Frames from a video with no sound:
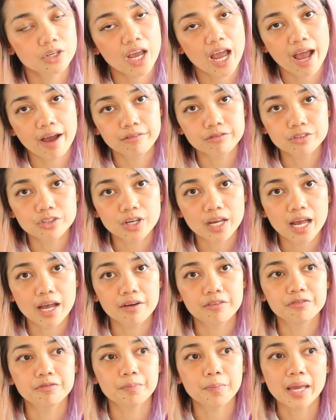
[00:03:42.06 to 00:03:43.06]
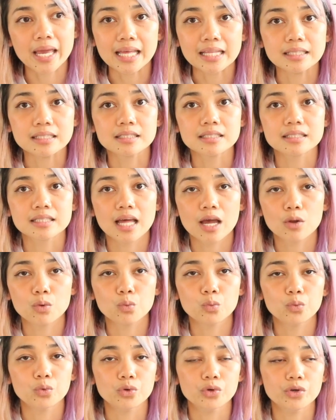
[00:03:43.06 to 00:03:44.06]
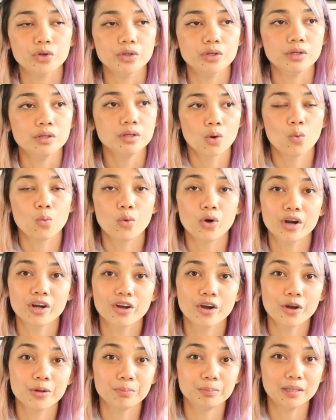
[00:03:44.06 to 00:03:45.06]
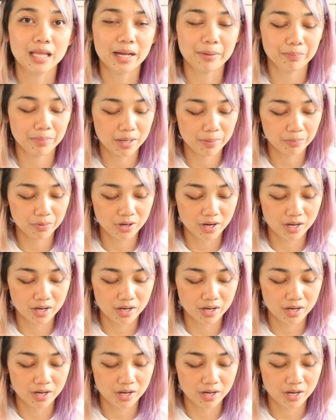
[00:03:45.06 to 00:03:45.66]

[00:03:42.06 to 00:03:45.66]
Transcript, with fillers: you have to have pens that would work on black paper